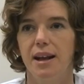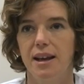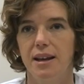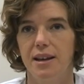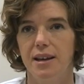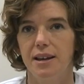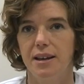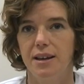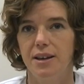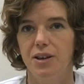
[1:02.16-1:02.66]

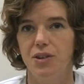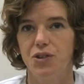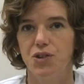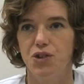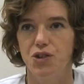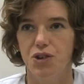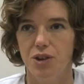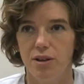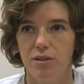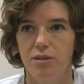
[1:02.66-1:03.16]
Uh,
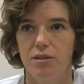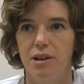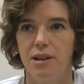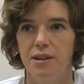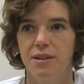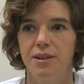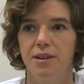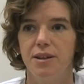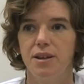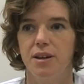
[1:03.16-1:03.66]

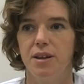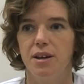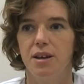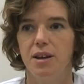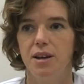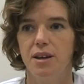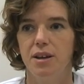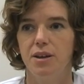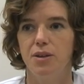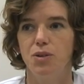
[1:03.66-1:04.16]
children
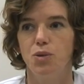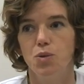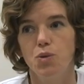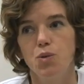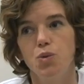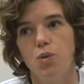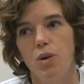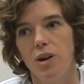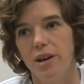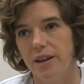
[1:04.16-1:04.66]
uh,
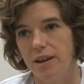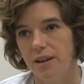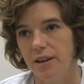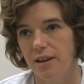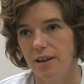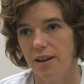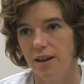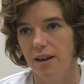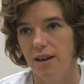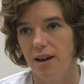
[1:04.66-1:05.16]

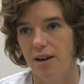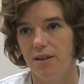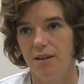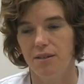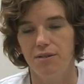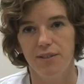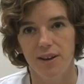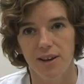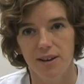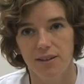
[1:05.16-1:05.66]
usually are
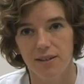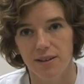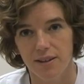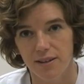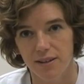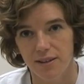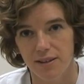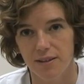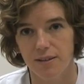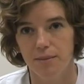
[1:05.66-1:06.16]

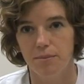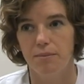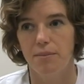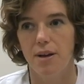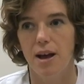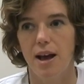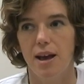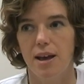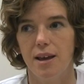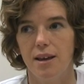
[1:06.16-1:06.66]
affected
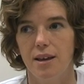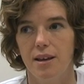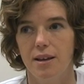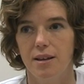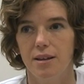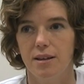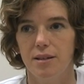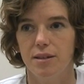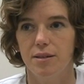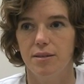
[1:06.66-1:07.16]
by
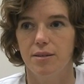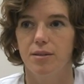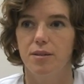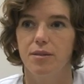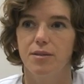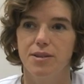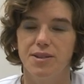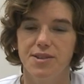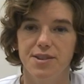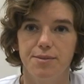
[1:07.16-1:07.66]

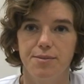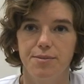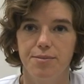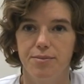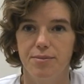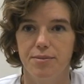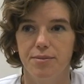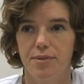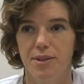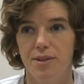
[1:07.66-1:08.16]

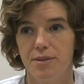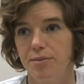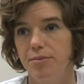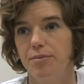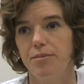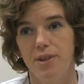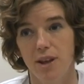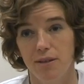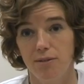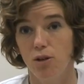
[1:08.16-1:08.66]
mm,
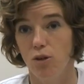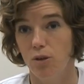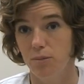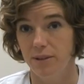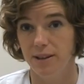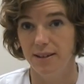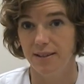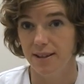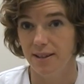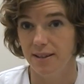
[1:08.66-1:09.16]

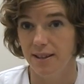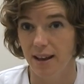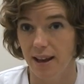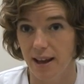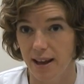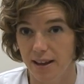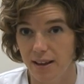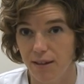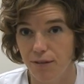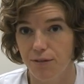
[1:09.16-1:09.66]
developmental
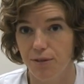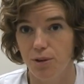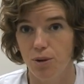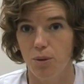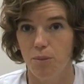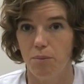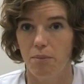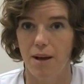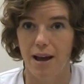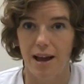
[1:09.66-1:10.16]
delay
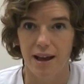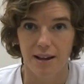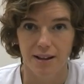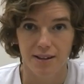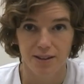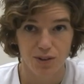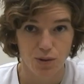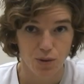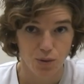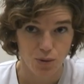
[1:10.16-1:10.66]
from
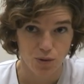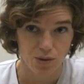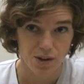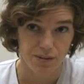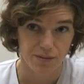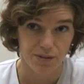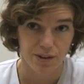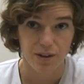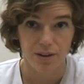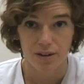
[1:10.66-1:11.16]
mild to
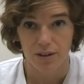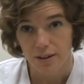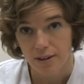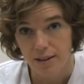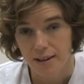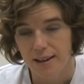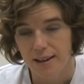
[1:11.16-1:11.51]
severe